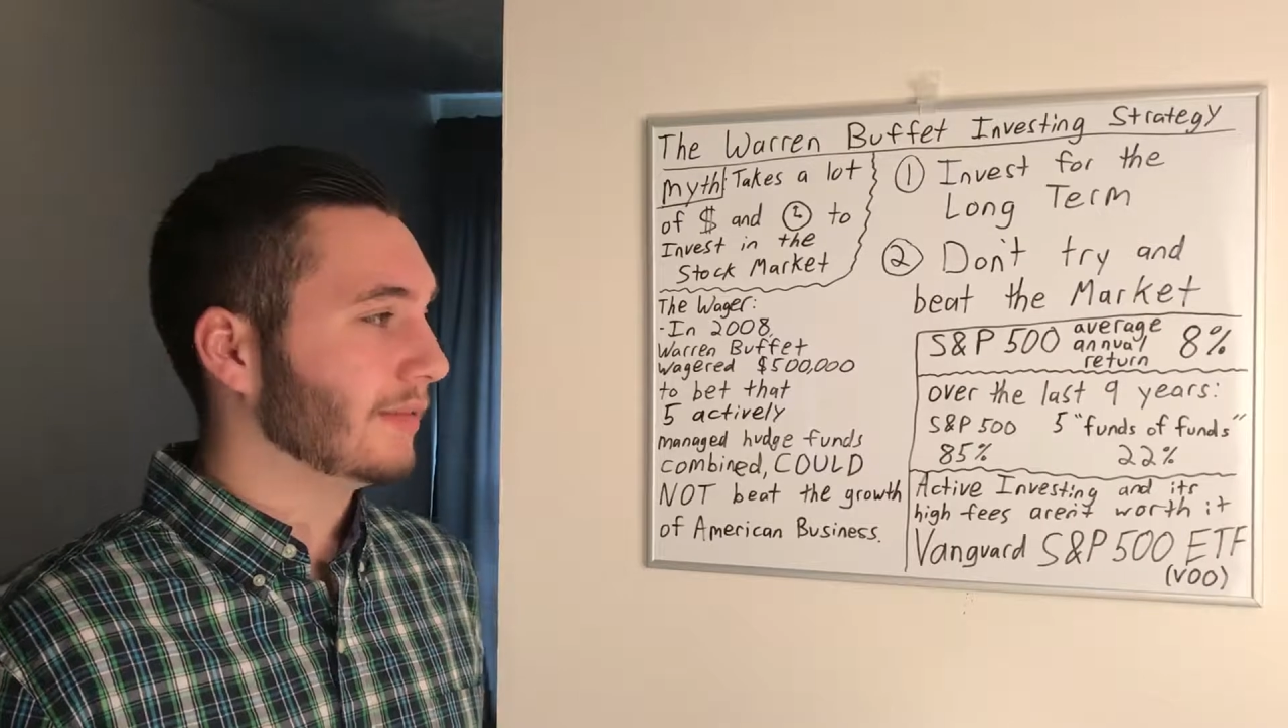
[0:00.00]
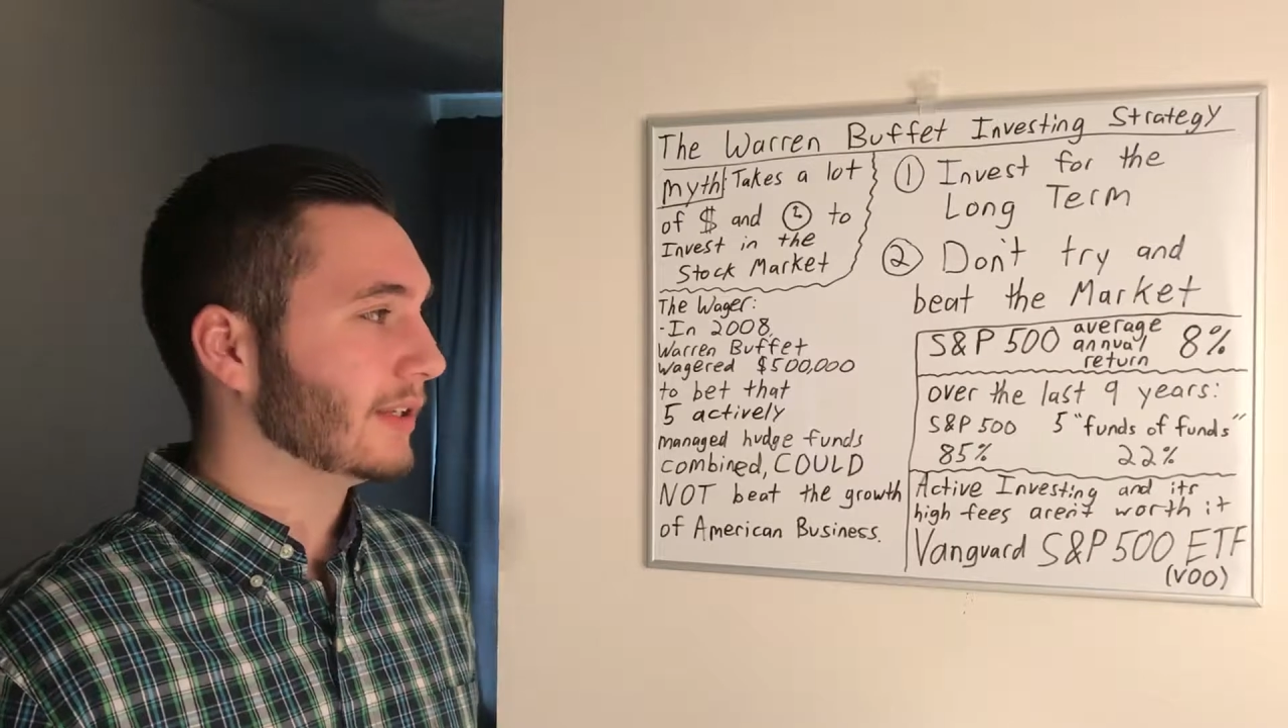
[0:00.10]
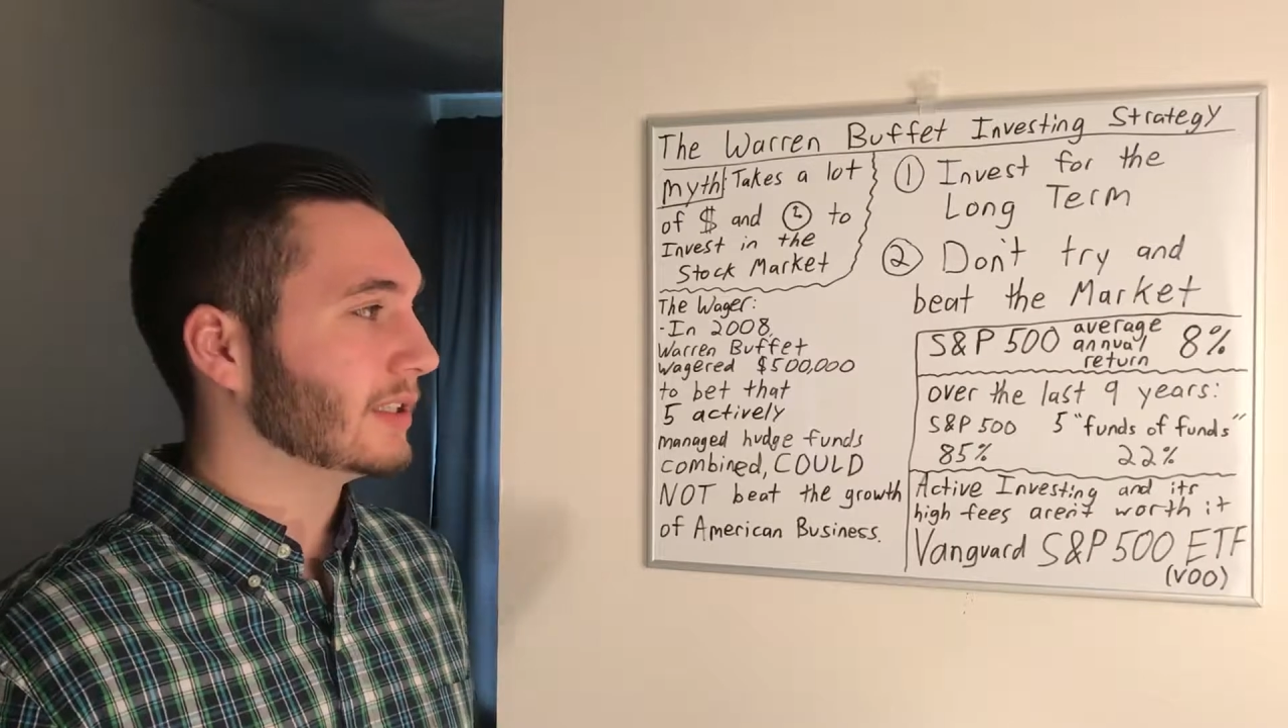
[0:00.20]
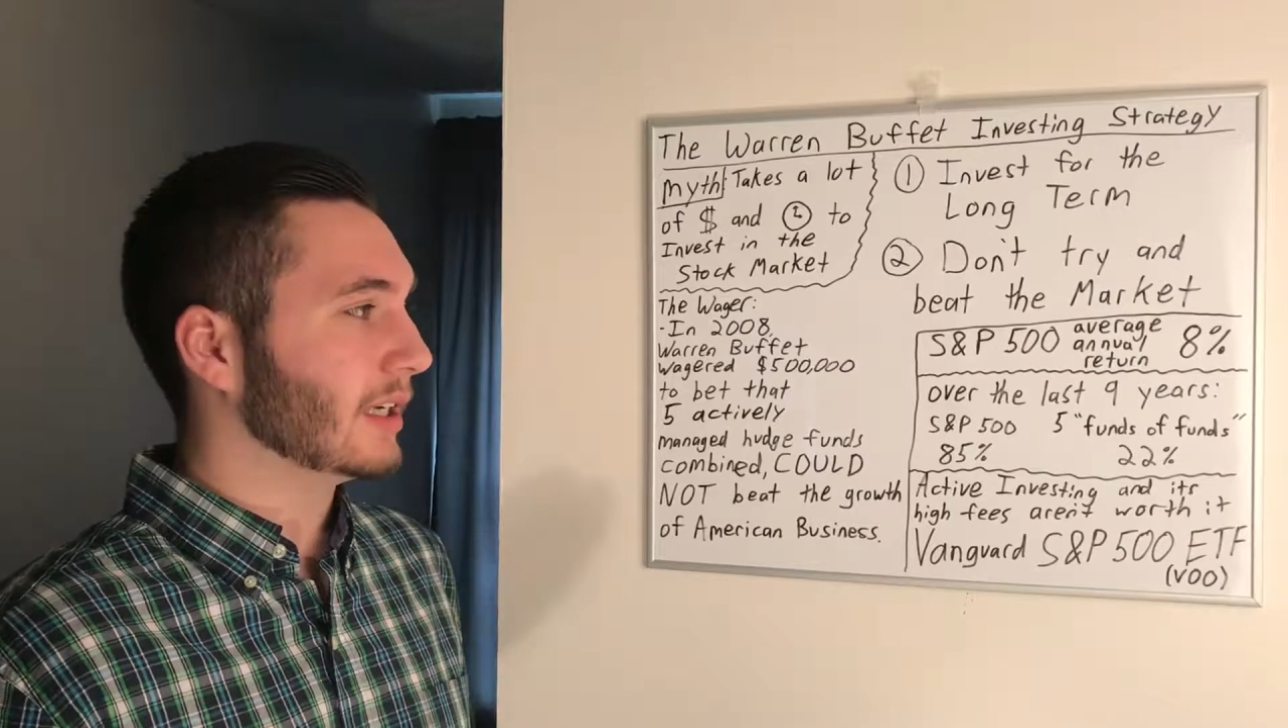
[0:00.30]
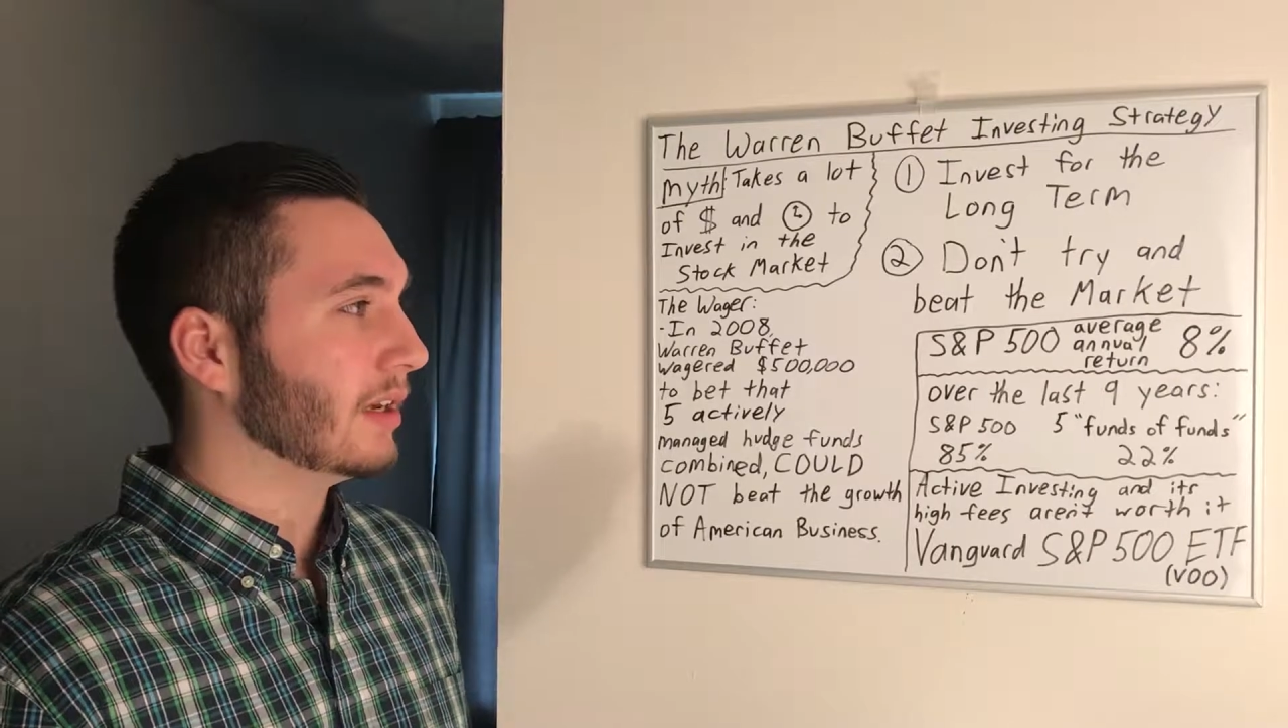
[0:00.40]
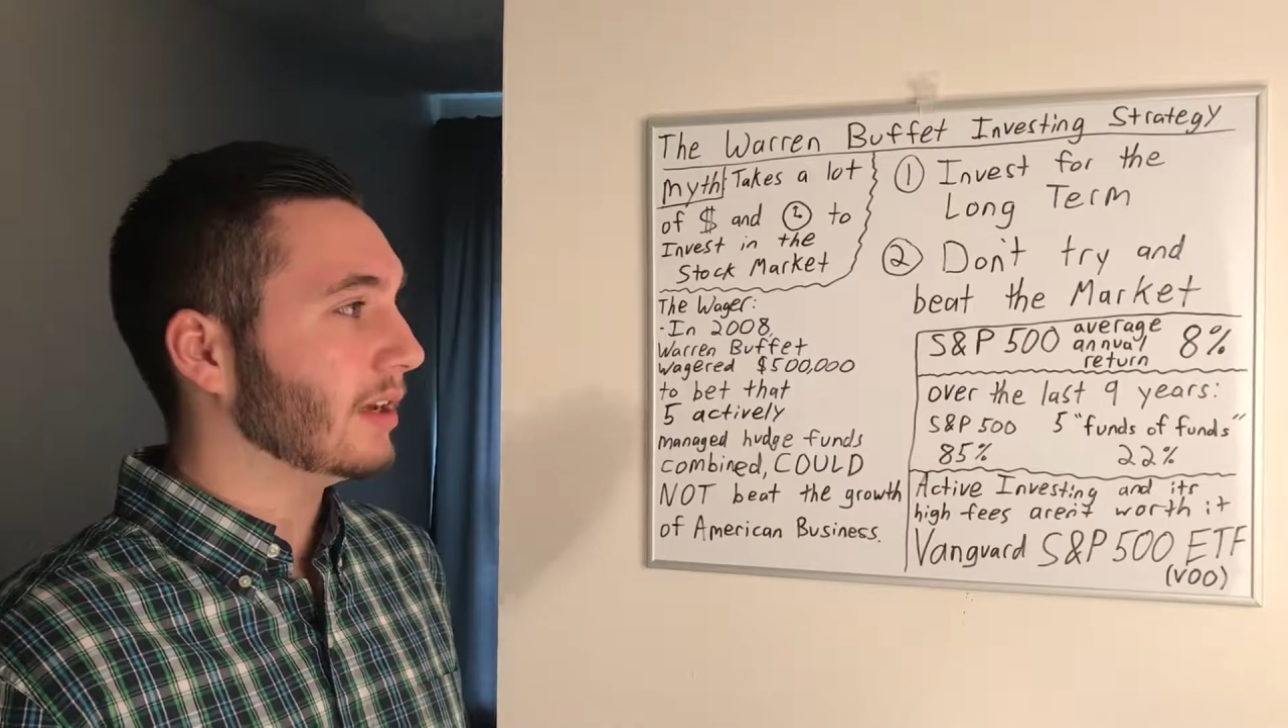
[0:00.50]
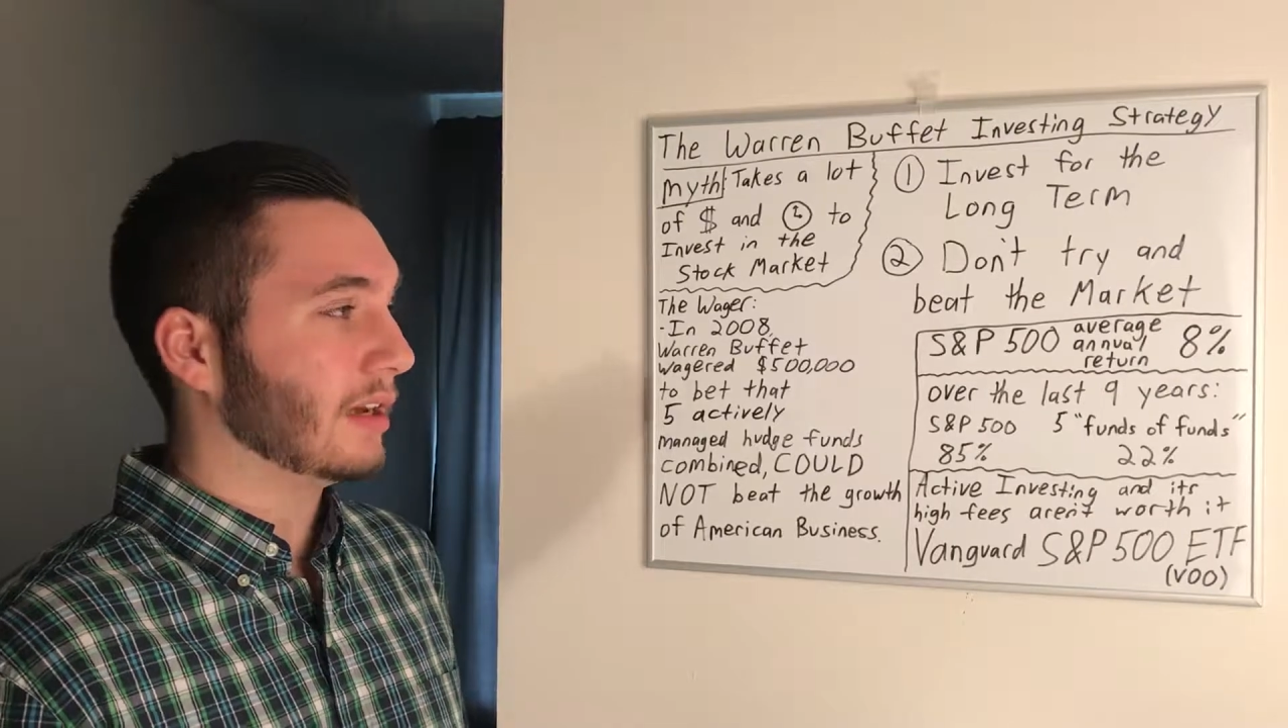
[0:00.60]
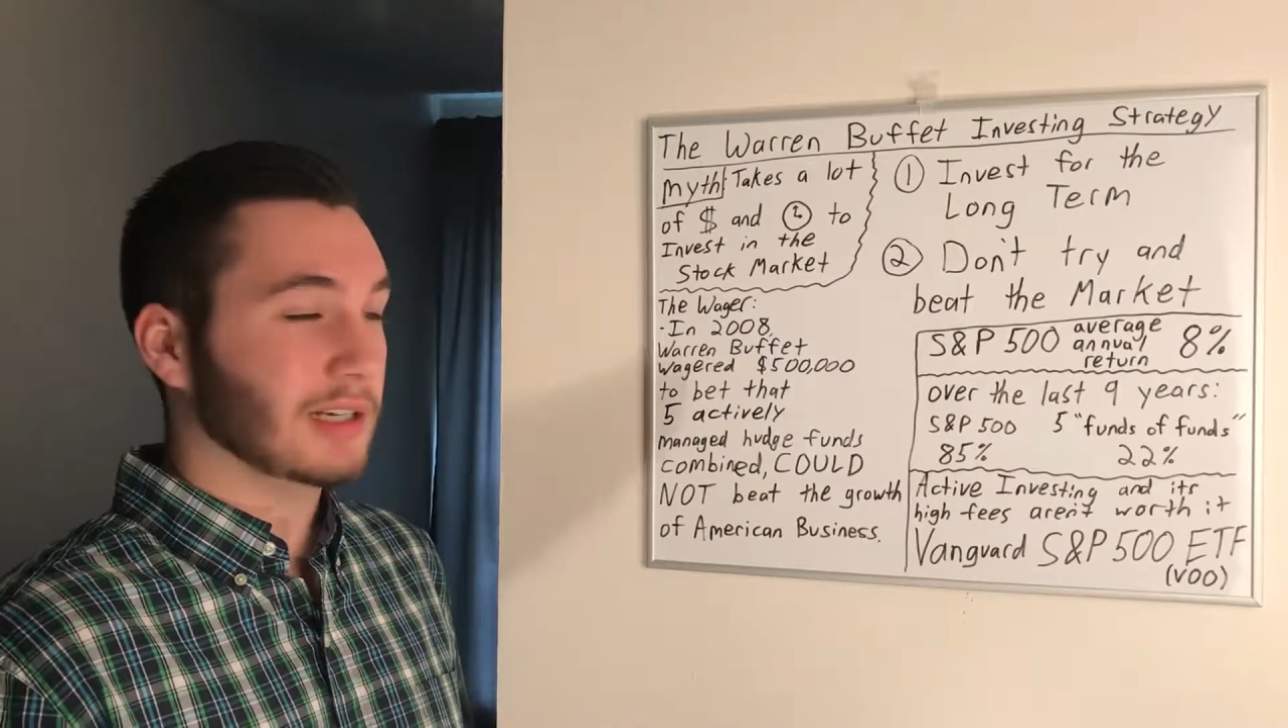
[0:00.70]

obviously.